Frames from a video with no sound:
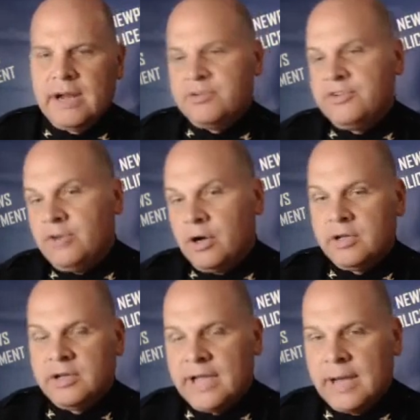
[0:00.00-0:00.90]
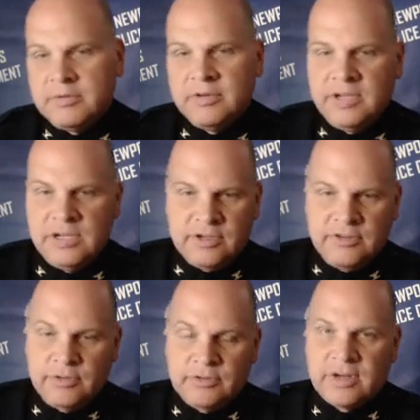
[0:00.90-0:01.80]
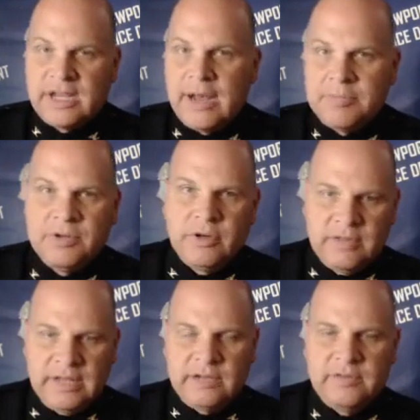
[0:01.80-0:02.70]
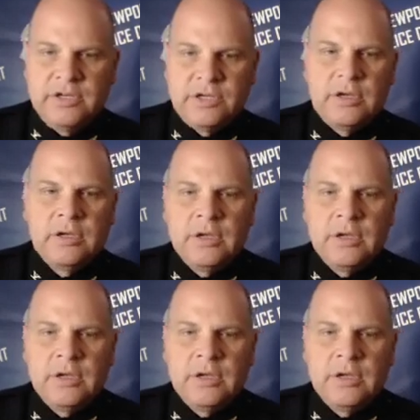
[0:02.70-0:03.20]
I was just talking to Captain Tegents, who is our captain over that division,